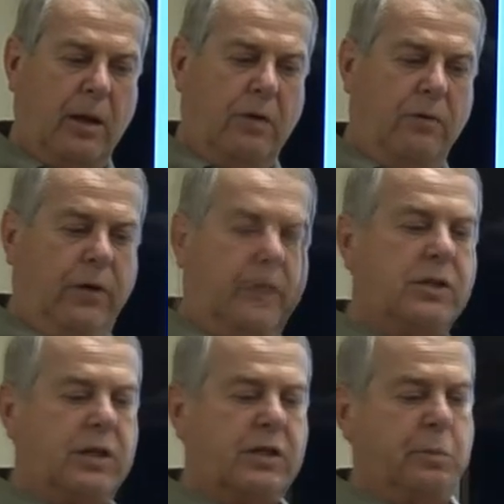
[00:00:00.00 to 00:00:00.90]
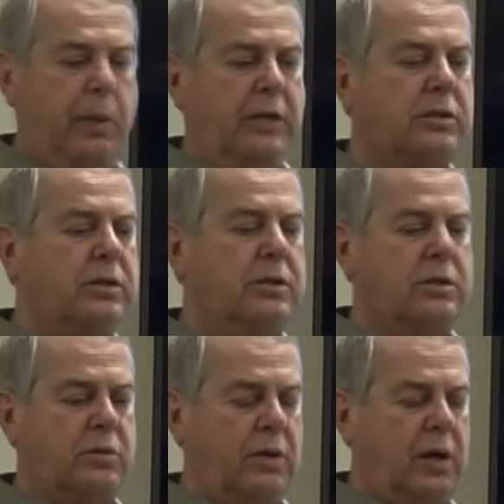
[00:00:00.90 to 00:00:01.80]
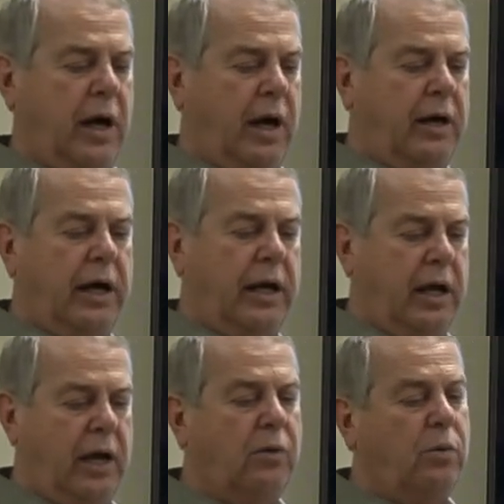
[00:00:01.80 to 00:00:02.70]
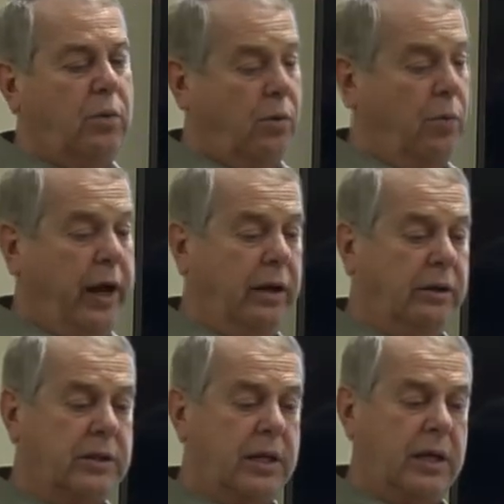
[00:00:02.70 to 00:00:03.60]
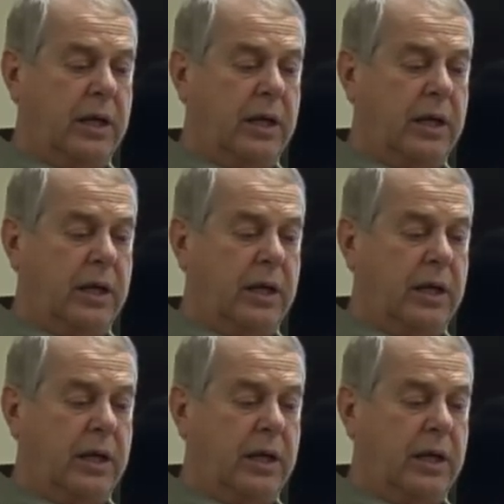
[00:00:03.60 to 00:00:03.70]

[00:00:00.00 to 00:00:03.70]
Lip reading: Fixed expenses, again, were rent.